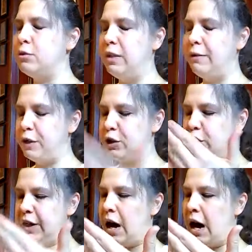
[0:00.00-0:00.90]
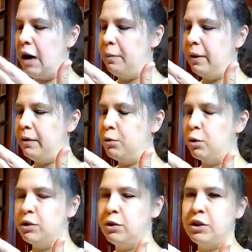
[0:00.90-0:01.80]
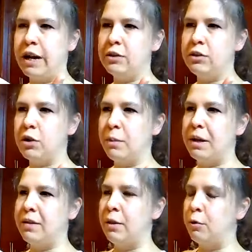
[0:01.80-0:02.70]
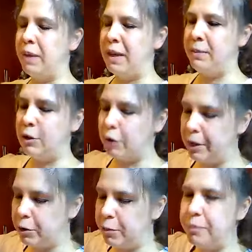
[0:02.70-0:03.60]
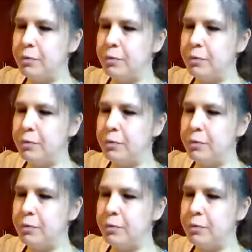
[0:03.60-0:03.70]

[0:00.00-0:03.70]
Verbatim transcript: So lift the shin up towards your chest. You're coming into that little baby cradle.